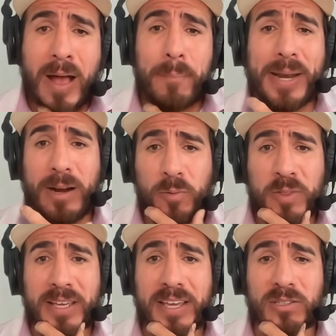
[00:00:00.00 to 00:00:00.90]
but I don't
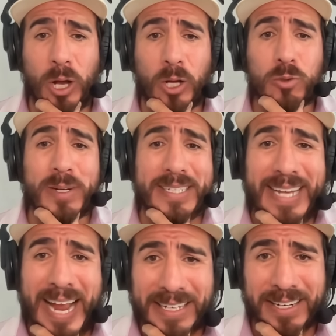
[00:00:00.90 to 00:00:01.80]
think he's ultra
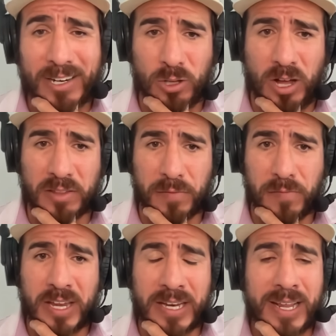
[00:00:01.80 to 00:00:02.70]
technical on the
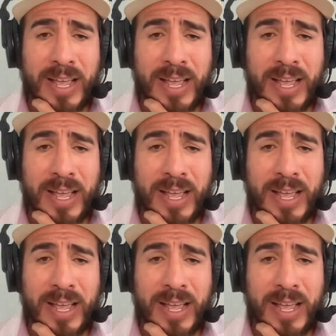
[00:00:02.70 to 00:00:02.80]
feet.